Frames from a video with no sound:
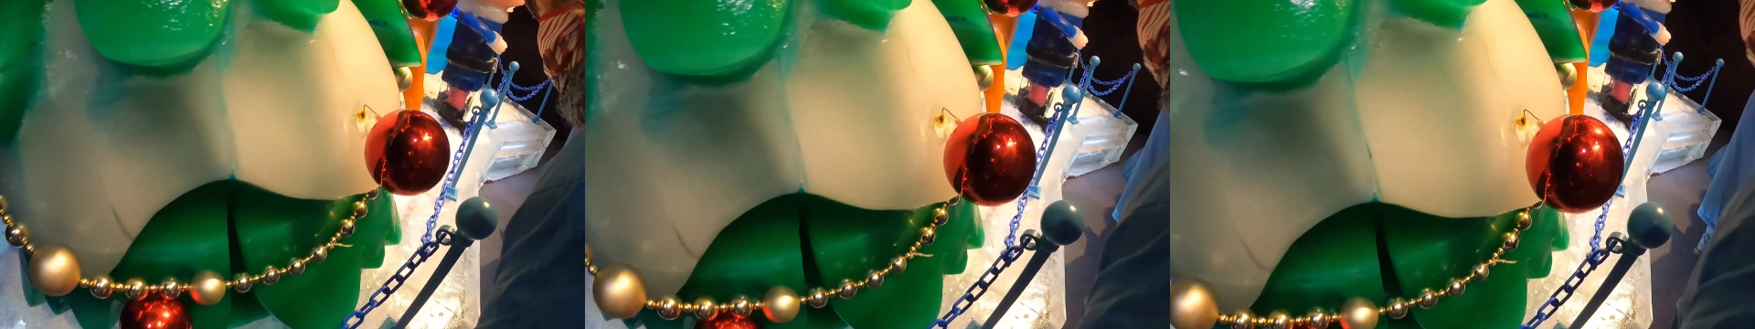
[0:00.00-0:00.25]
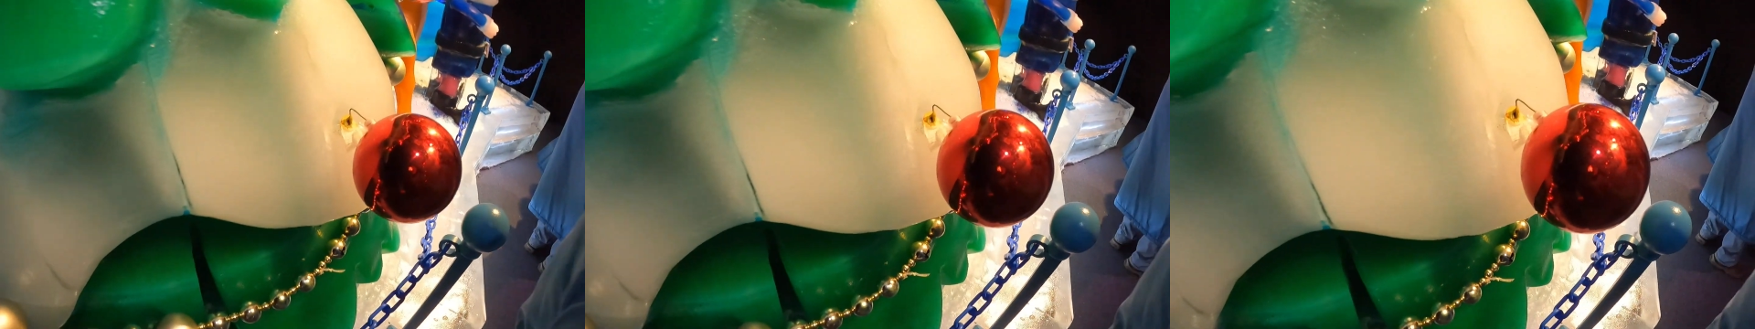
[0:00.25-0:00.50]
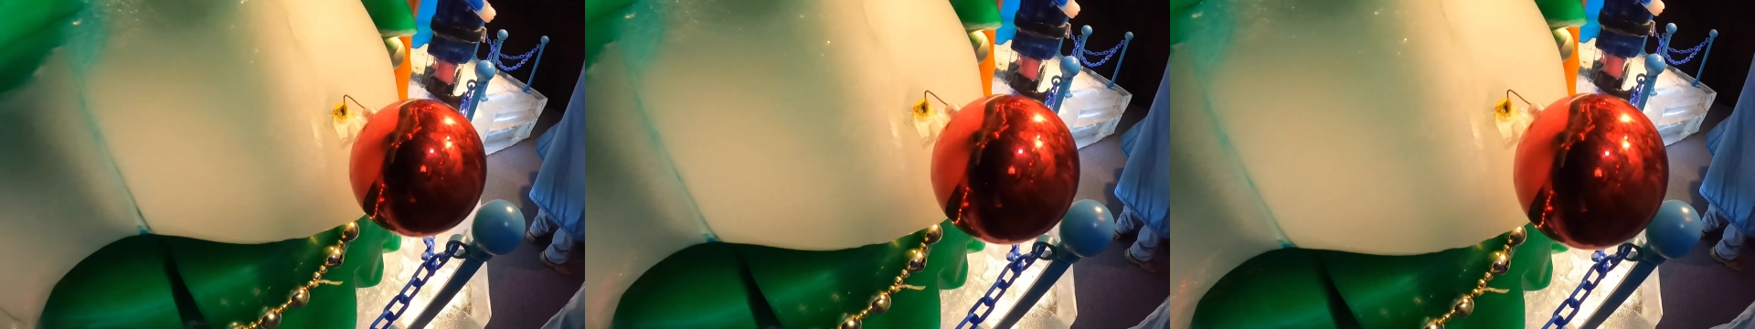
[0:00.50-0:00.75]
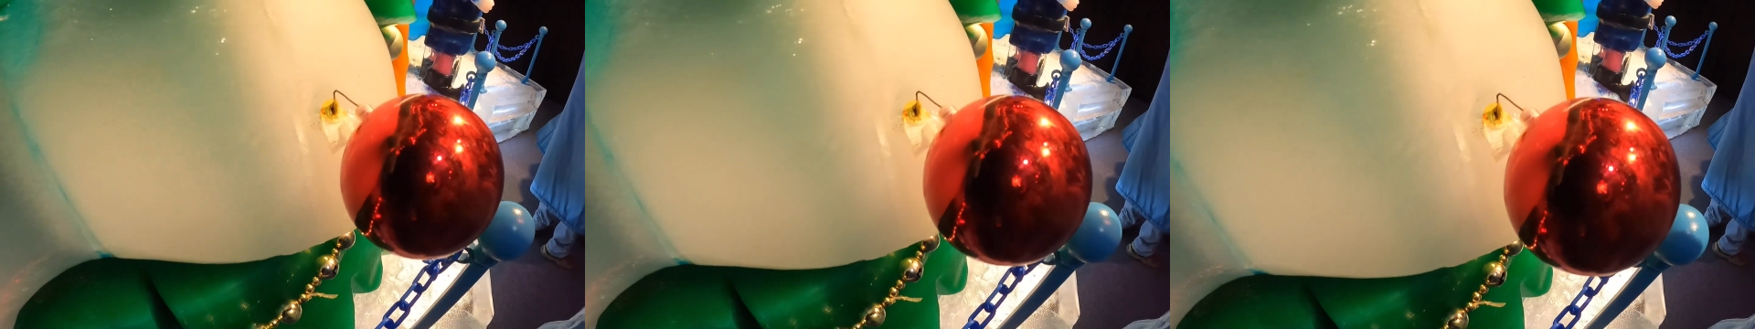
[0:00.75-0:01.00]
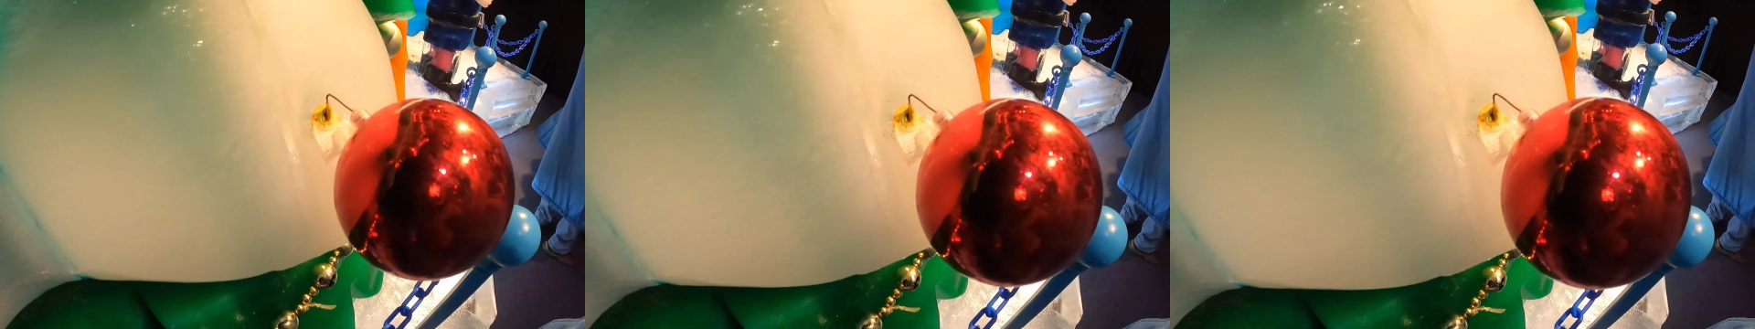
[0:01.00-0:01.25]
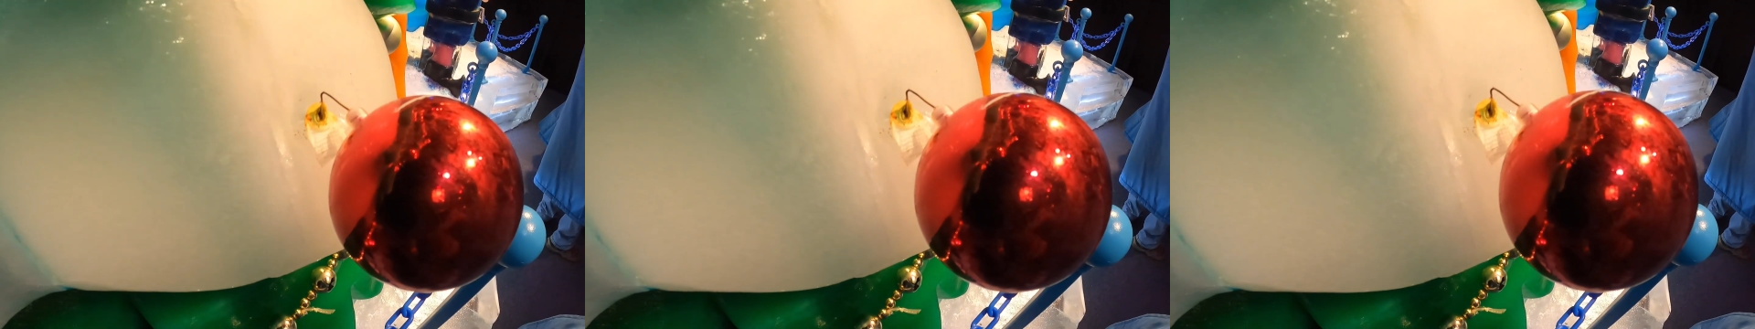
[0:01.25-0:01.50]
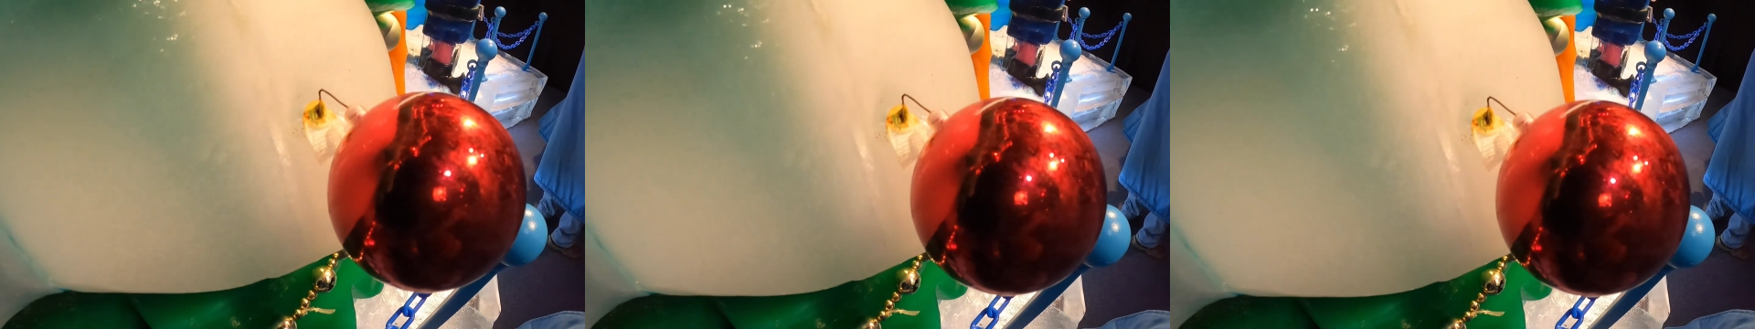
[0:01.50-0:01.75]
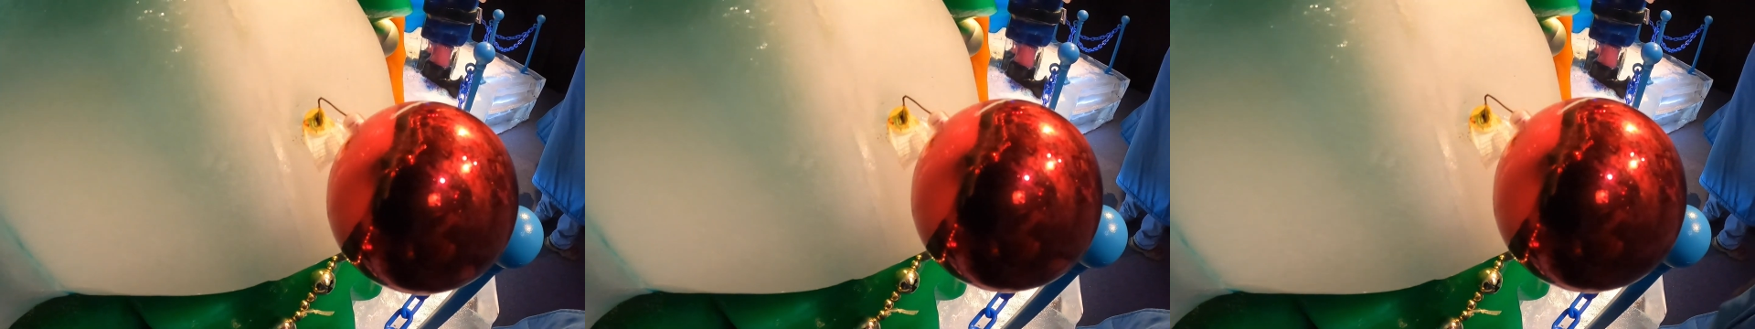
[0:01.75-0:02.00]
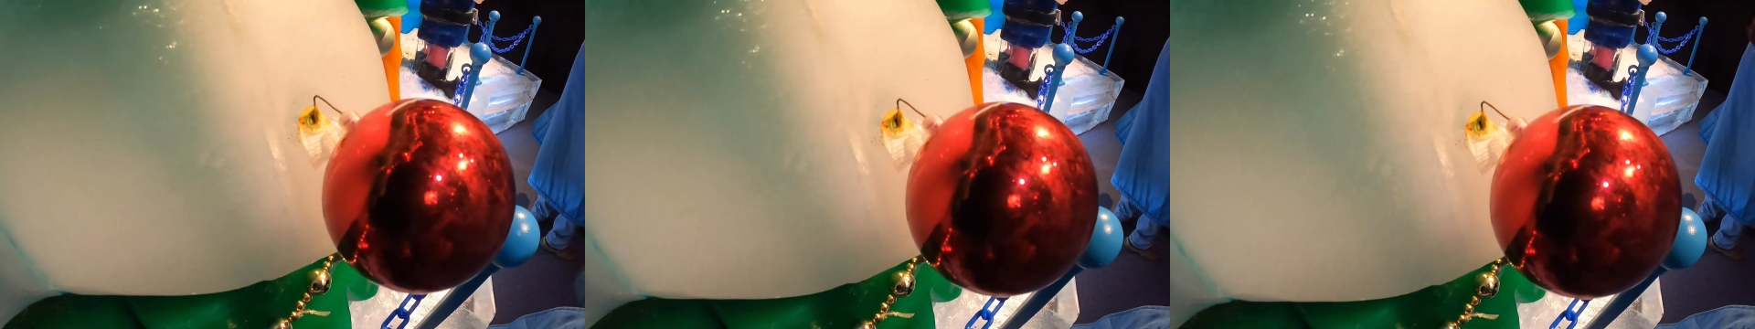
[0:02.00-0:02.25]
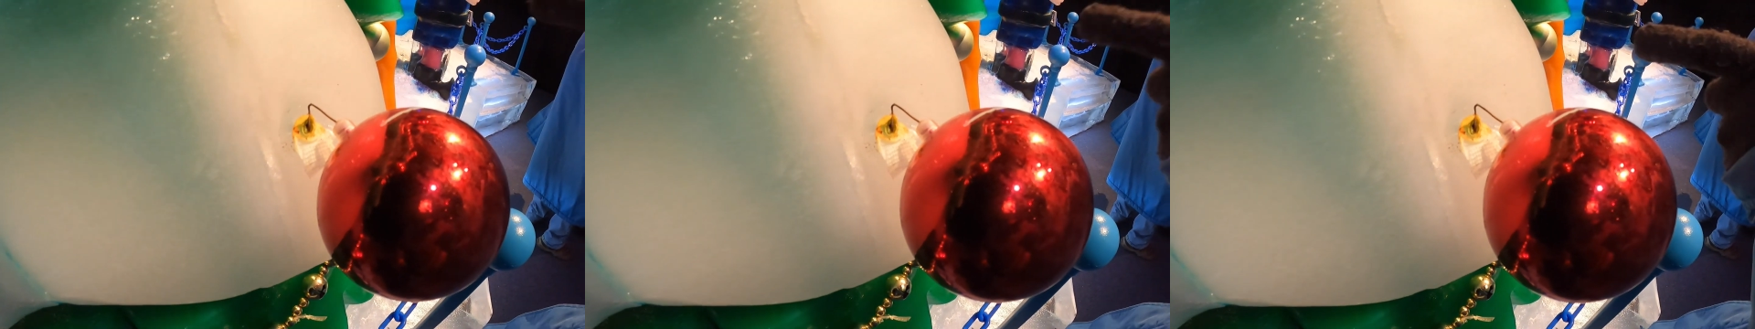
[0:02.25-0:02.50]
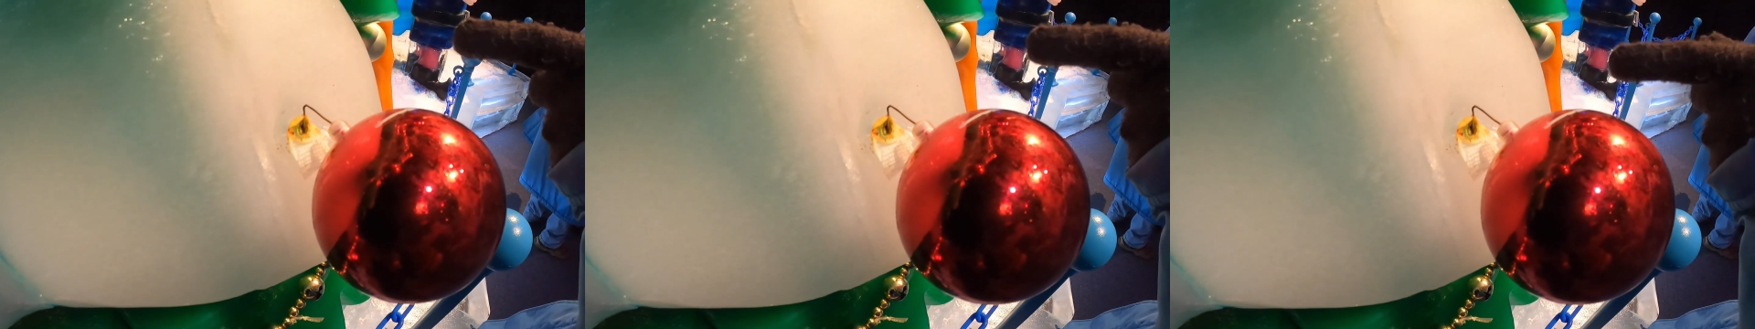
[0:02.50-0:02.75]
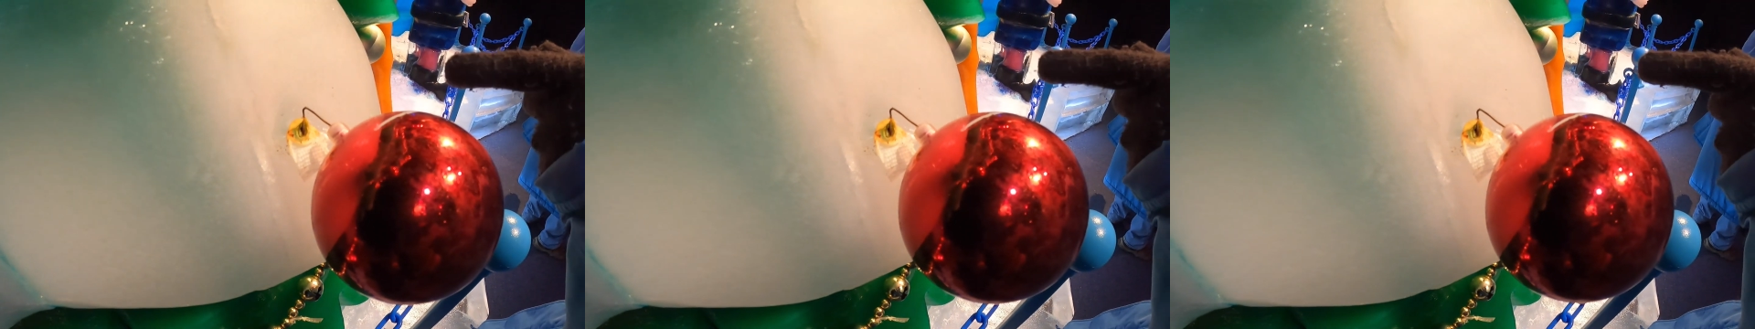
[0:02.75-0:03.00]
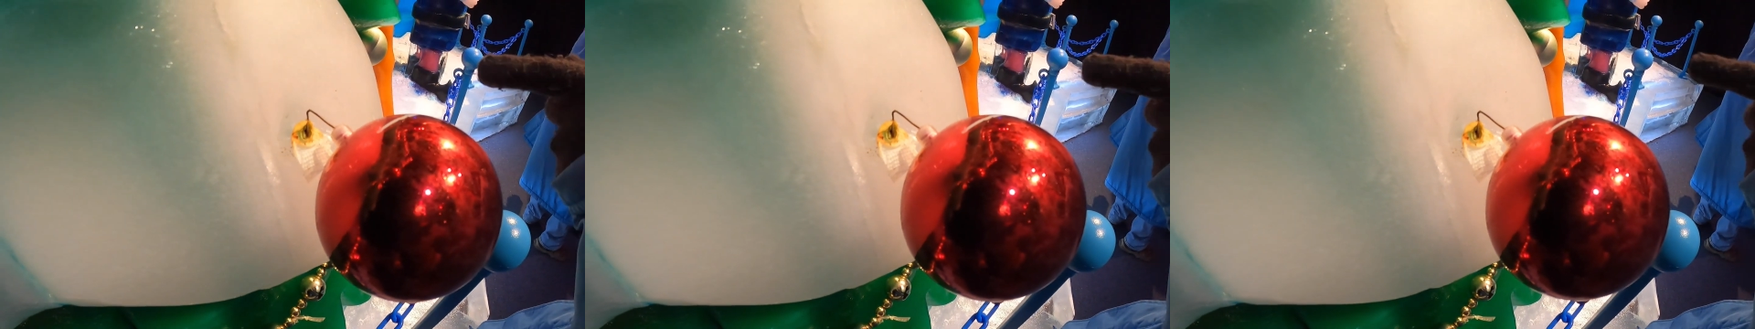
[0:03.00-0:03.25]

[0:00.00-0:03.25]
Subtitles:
Nobody's mouth can be seen.